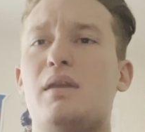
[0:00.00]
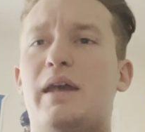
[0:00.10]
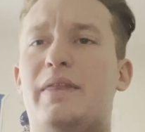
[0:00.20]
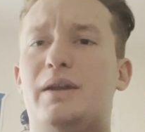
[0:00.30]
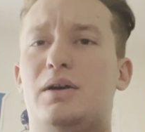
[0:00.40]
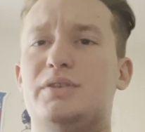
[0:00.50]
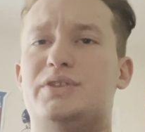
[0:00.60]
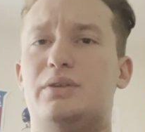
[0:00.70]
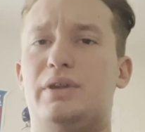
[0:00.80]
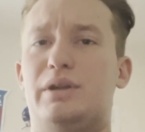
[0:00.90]
And then
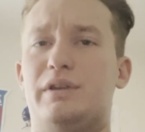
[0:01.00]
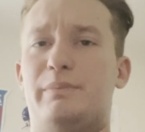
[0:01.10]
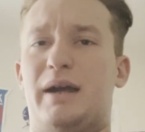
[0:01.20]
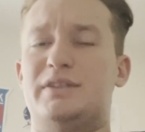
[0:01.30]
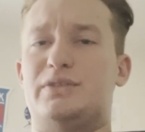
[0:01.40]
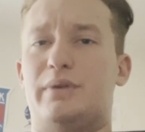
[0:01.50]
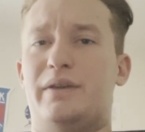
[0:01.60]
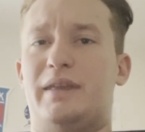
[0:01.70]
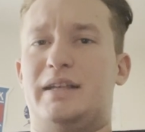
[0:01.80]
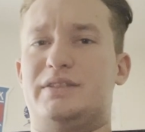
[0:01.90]
also, you know, he bounced
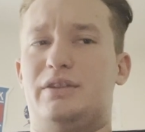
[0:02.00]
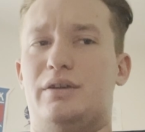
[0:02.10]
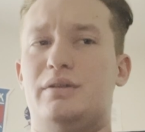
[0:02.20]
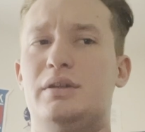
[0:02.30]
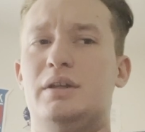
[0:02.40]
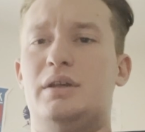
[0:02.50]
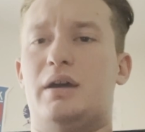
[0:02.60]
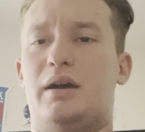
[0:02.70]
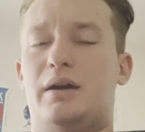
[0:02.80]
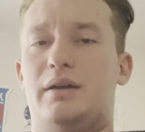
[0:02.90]
around last year.
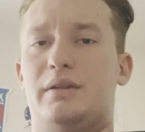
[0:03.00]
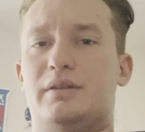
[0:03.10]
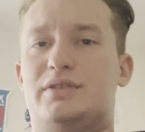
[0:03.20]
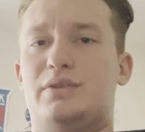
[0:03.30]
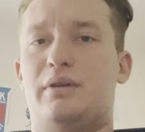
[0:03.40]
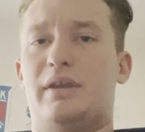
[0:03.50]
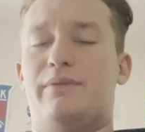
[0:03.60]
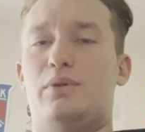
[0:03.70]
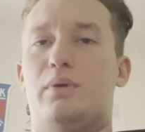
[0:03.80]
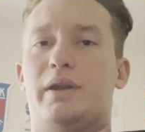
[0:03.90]
So
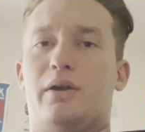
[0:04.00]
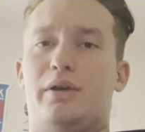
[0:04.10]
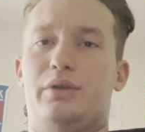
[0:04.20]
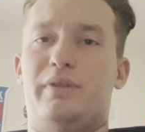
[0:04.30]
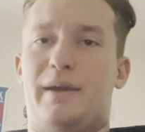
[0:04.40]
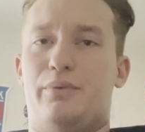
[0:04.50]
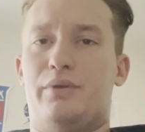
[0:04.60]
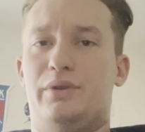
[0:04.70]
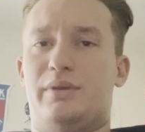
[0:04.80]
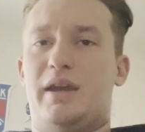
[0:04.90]
if you want to argue that
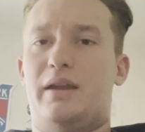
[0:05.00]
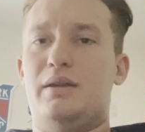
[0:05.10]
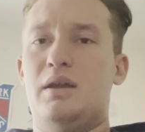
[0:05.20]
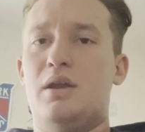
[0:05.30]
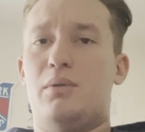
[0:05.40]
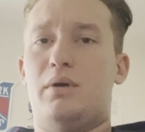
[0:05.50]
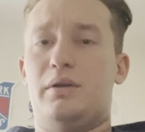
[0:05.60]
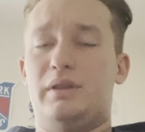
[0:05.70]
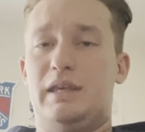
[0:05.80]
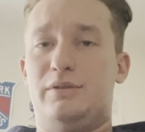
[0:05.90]
point, you can.
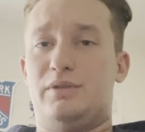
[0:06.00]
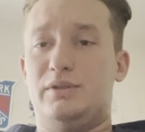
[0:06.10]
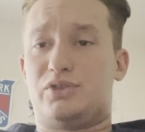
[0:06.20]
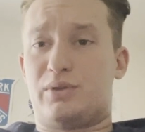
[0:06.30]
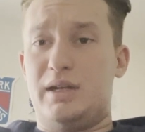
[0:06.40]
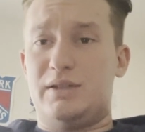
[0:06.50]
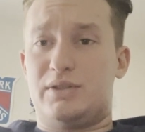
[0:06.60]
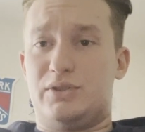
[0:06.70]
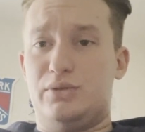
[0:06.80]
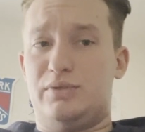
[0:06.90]
Well, he was traded
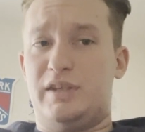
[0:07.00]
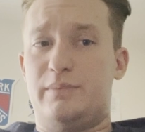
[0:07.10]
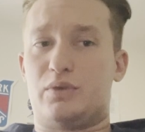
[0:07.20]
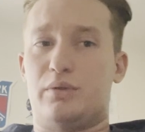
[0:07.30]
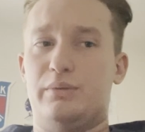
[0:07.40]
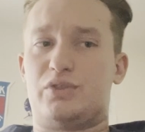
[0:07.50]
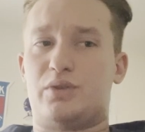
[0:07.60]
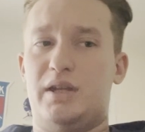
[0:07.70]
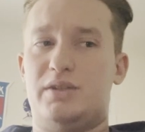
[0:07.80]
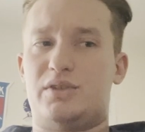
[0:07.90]
to two teams, or he was
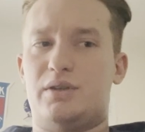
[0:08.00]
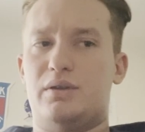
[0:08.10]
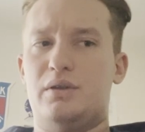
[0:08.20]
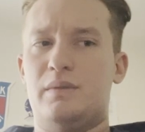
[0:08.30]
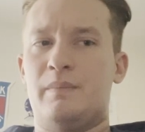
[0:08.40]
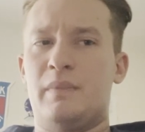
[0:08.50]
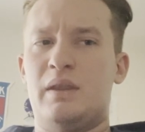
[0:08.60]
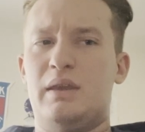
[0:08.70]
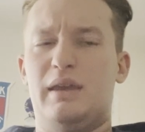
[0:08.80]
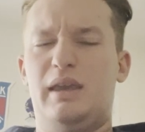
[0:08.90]
traded to,
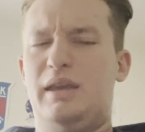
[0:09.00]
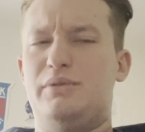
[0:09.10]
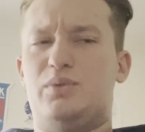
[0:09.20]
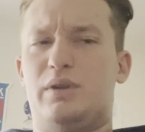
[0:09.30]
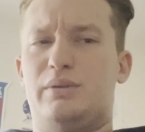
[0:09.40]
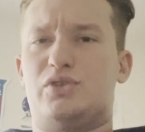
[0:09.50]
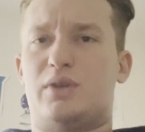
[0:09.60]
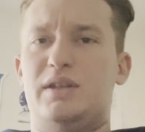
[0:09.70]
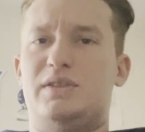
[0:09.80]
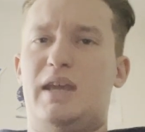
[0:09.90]
it was weird. He was
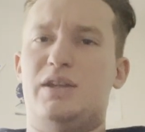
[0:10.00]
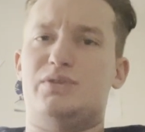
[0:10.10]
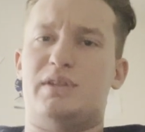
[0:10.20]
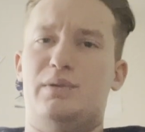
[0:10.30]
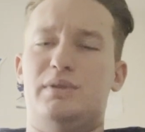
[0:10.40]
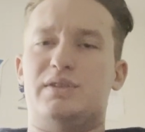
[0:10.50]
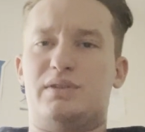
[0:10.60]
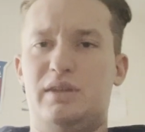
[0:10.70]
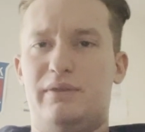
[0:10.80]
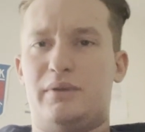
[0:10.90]
traded to the Angels and he went to
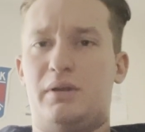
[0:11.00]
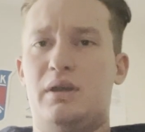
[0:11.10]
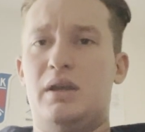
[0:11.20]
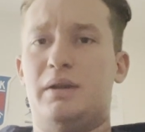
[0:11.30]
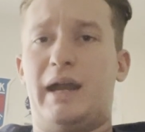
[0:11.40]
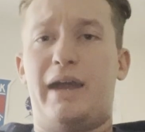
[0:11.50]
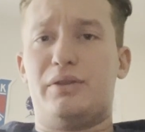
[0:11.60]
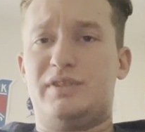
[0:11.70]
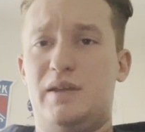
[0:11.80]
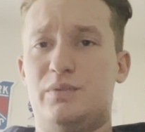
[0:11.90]
Cleveland.
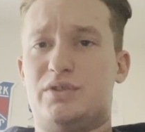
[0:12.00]
Neither team was